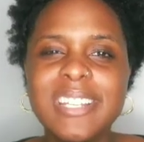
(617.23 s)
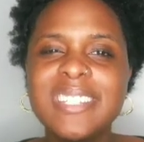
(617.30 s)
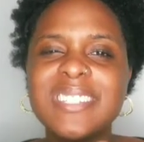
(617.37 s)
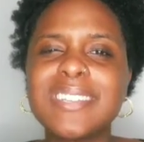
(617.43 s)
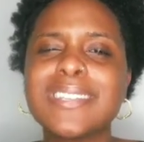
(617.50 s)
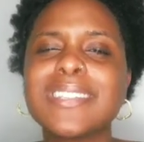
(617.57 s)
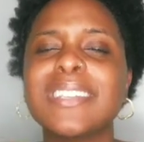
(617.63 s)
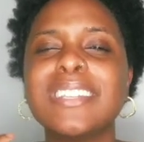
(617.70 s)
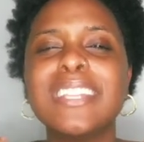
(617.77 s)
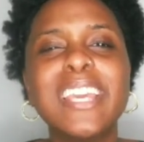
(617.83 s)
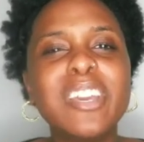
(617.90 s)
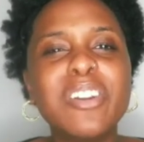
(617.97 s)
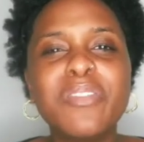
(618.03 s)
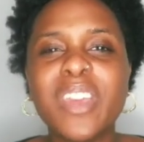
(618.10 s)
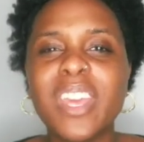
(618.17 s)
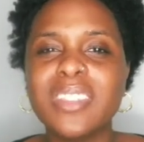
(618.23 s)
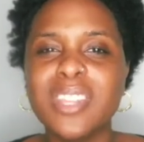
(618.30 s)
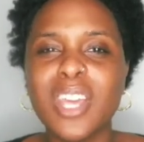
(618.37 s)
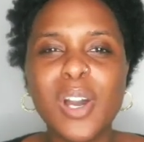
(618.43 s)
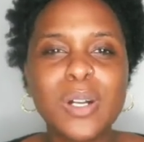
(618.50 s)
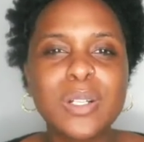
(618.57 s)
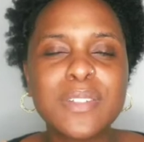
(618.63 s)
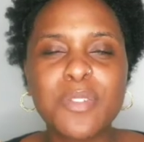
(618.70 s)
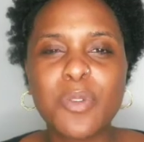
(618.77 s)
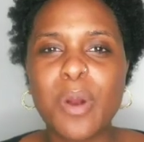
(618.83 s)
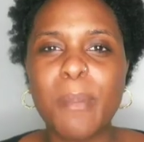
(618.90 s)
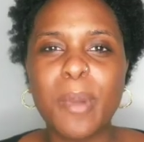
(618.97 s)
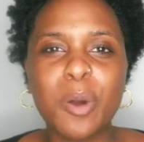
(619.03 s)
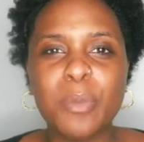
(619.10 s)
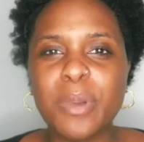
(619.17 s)
And just live in those for
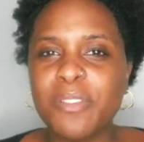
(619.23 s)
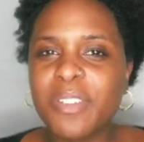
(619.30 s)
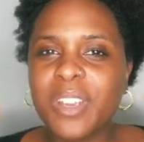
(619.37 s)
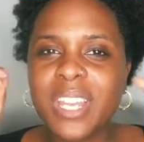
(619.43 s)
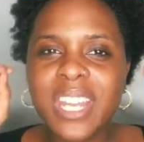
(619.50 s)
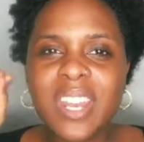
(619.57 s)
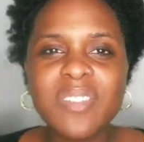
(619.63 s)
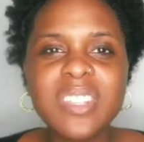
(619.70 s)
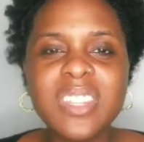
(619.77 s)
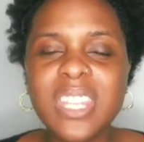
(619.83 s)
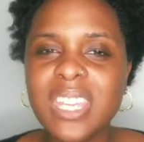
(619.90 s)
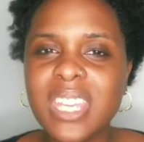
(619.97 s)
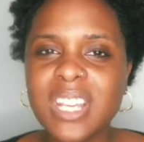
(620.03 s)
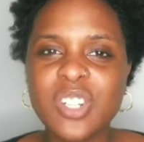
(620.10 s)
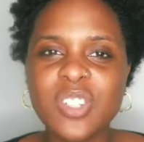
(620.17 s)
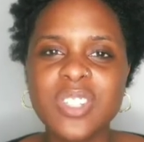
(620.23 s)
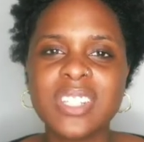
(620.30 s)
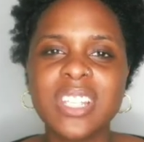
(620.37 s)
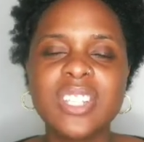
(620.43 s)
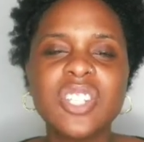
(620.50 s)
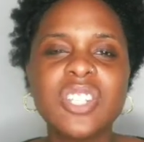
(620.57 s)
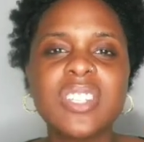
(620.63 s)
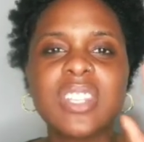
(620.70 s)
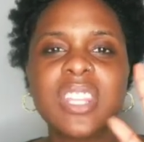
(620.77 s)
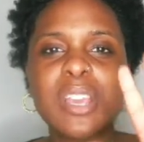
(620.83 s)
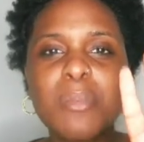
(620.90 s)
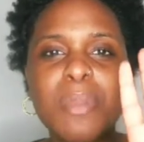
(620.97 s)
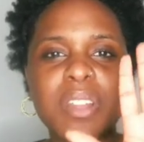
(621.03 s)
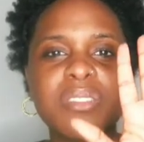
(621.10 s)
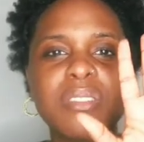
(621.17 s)
a moment. Forget everything else and just
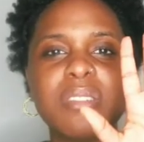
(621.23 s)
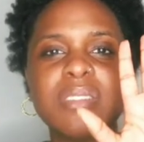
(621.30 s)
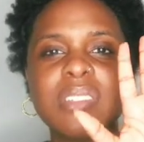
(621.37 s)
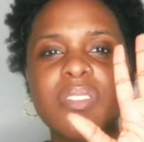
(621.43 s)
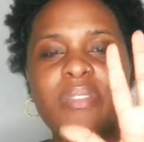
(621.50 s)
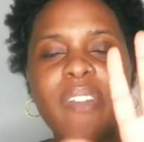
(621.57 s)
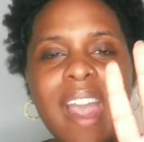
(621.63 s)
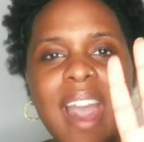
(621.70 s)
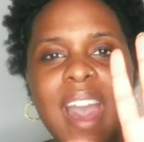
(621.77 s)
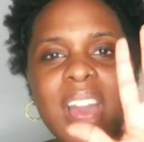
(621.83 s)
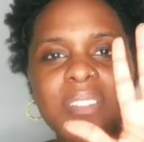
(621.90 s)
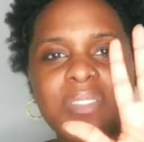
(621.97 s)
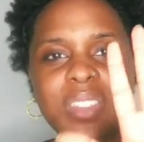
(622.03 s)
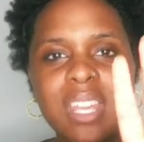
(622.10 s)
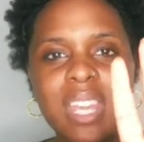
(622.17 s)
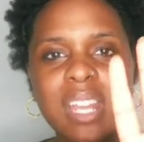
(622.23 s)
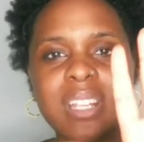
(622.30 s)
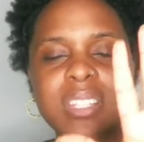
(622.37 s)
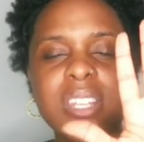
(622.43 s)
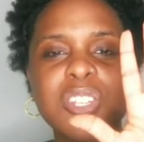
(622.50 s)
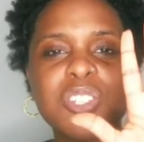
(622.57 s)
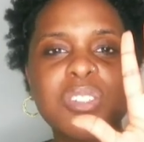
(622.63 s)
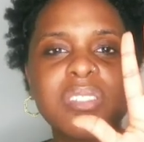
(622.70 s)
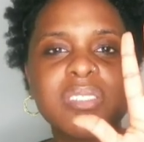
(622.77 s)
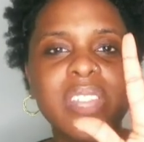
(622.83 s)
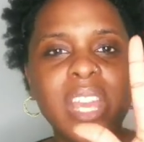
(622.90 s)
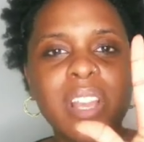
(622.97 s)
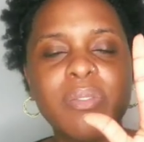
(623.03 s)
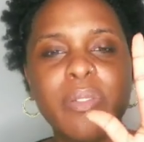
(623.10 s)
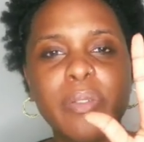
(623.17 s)
think about those 5 things that you're
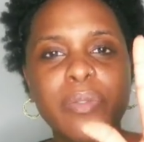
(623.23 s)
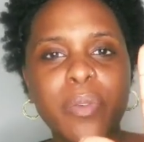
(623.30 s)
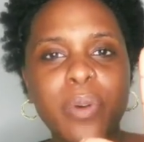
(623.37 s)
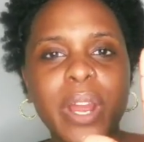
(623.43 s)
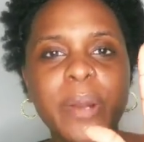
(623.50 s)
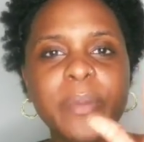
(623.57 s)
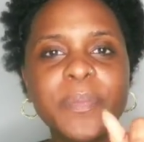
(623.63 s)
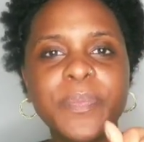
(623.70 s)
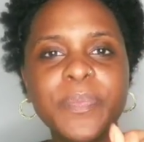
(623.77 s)
thankful for.